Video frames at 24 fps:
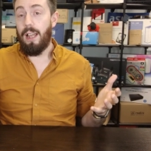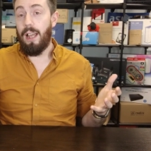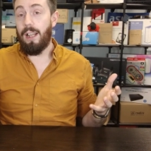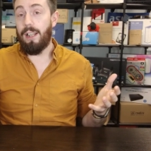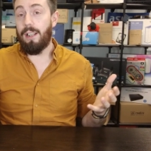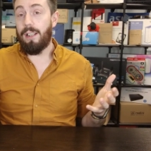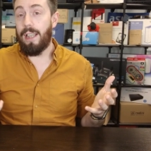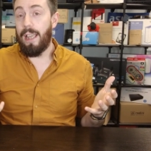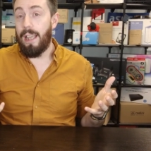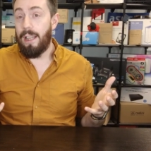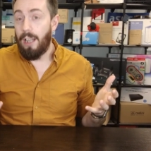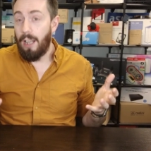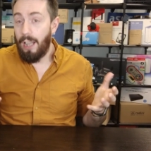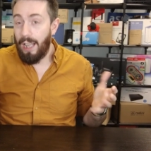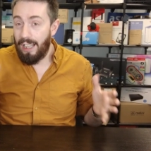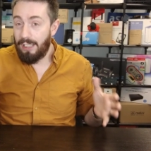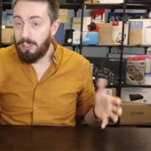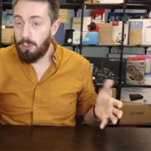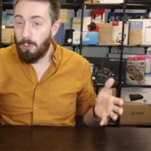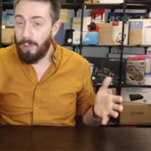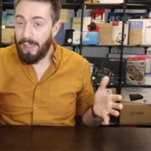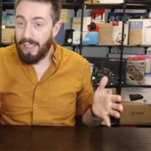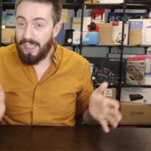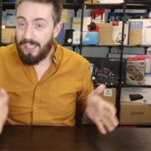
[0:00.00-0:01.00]
And again,
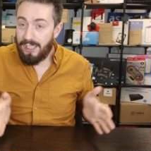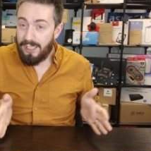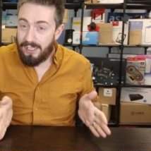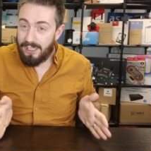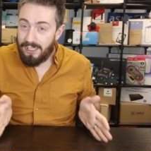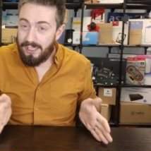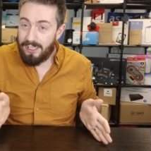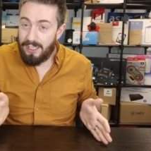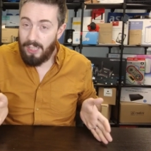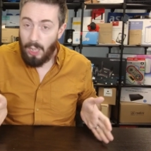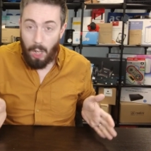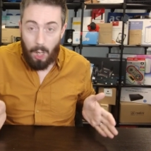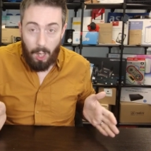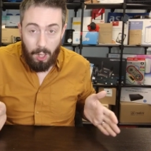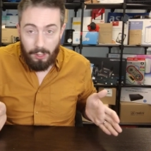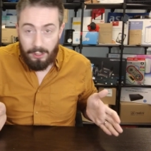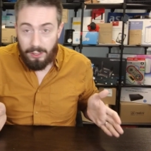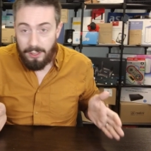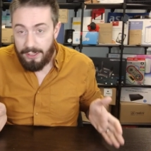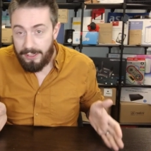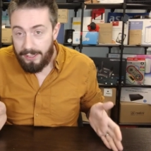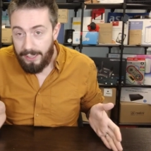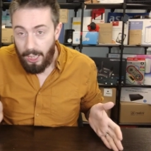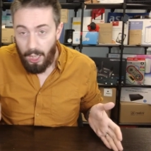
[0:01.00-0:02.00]
as we
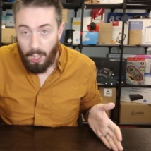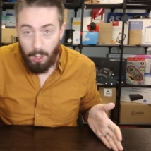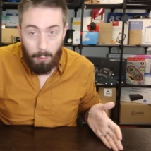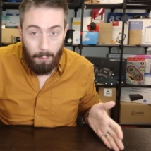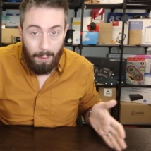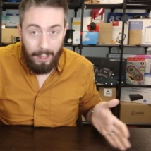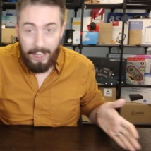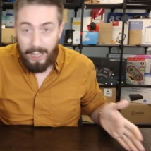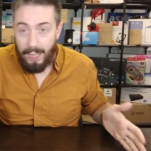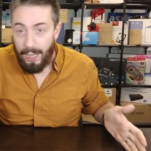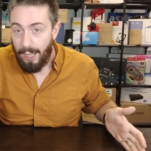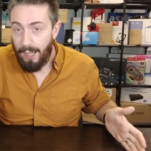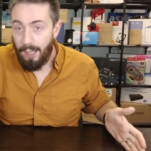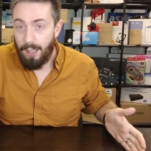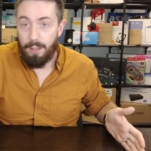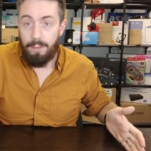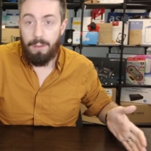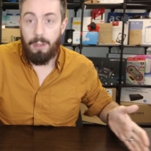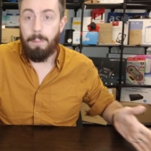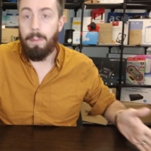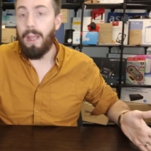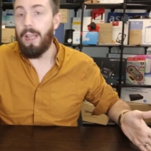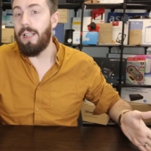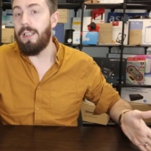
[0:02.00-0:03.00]
start to see our way out
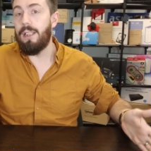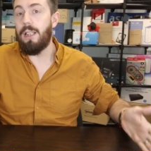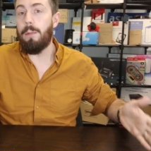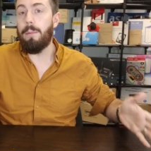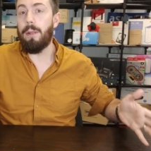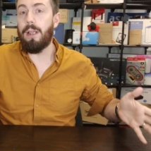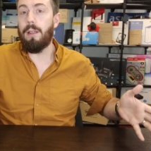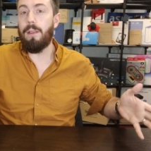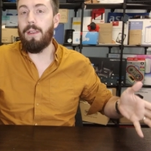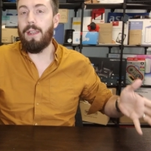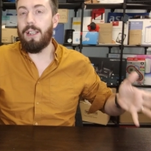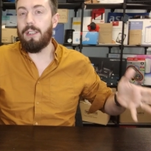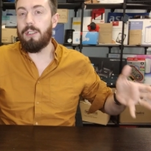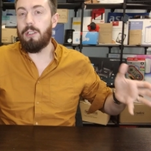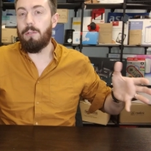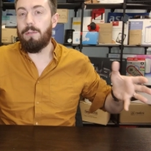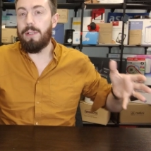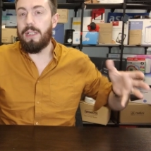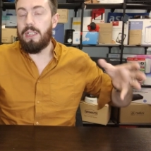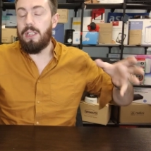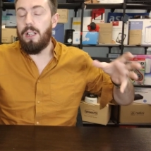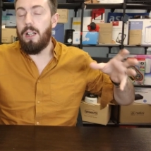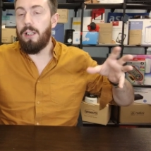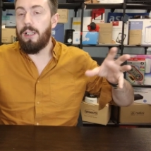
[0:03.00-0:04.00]
of the pandemic and things
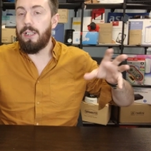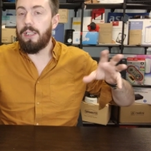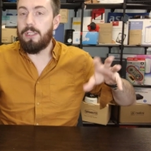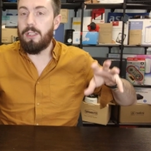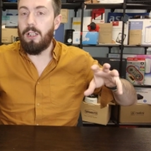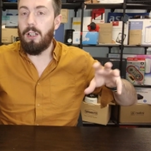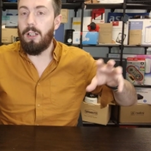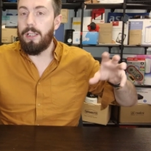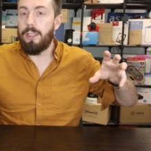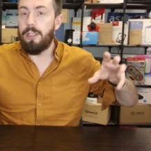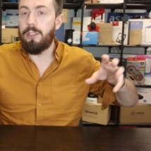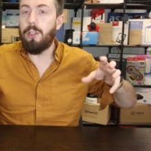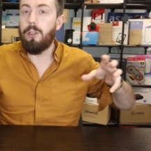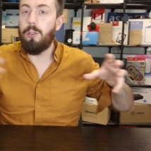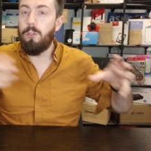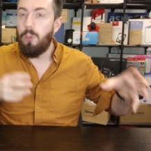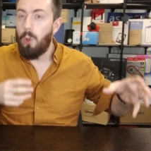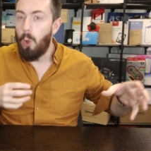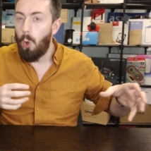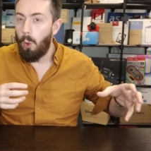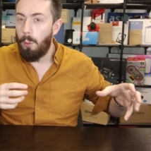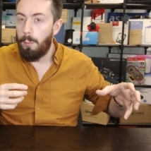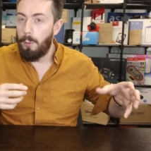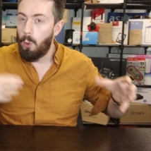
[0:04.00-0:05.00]
are returning slightly to
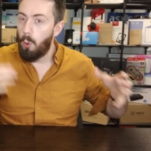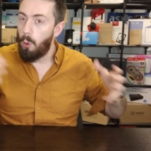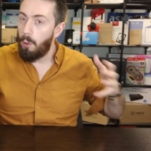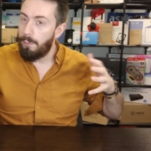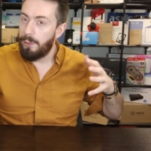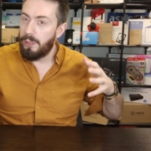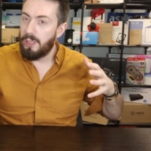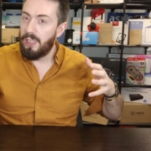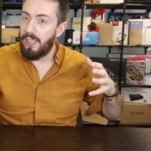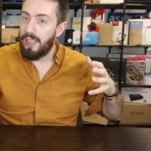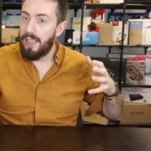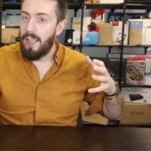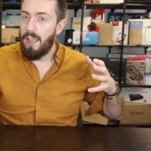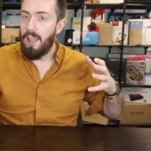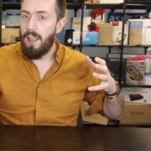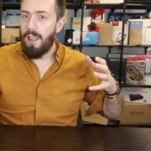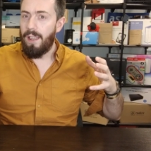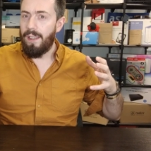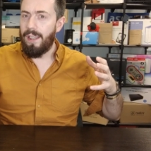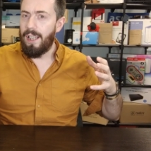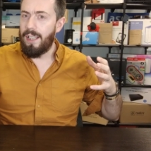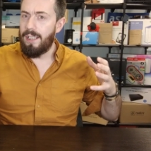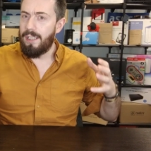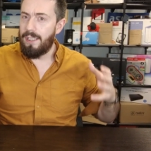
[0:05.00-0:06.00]
normal, obviously
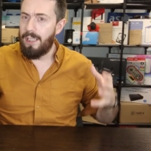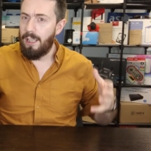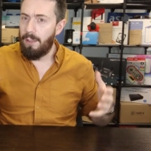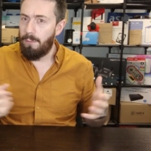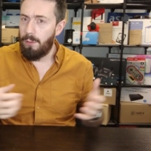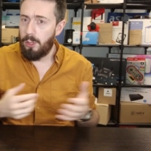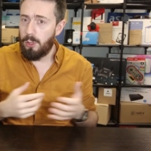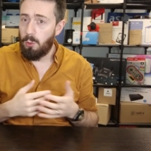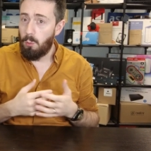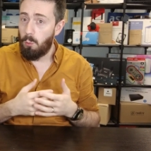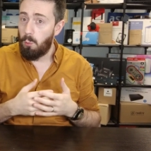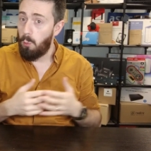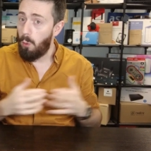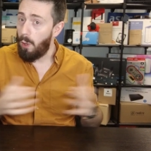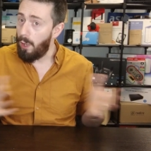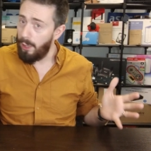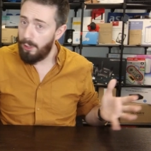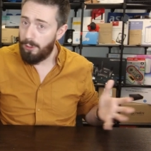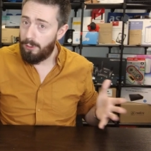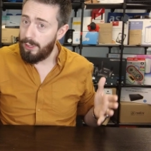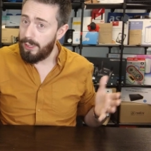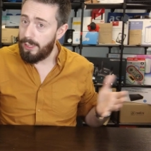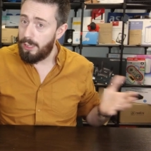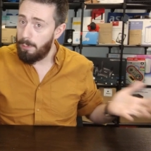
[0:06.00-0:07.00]
that differs
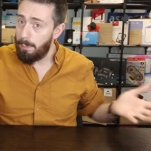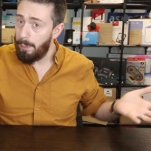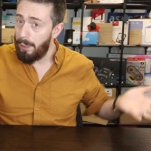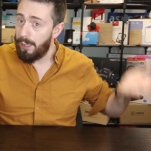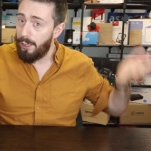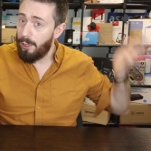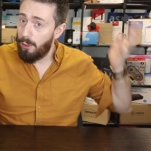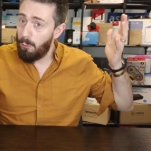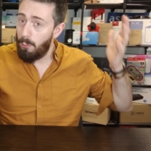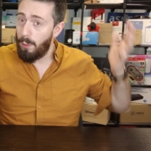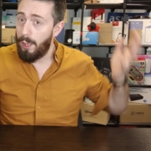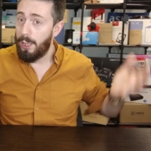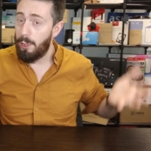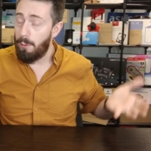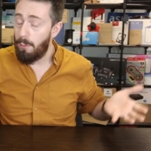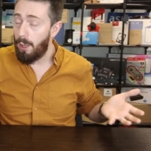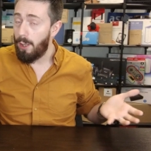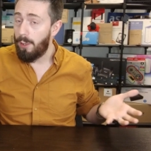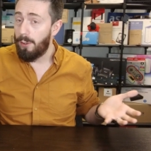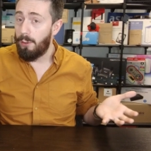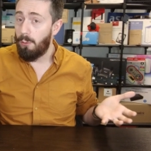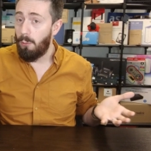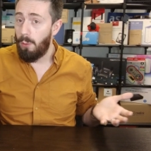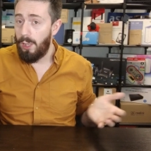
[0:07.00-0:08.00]
wildly depending on where
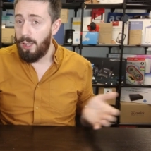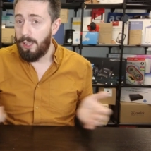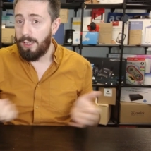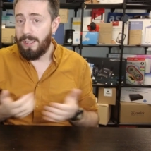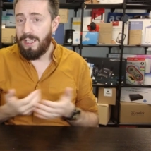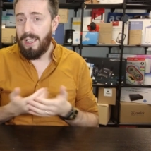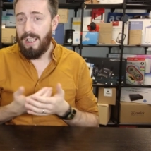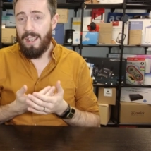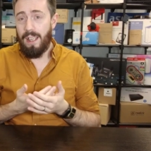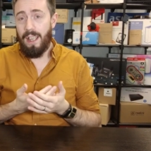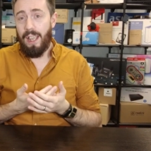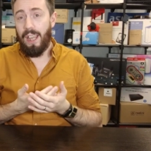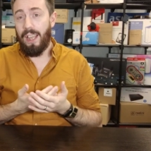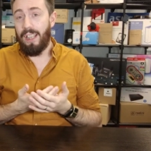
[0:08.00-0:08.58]
you are in the world.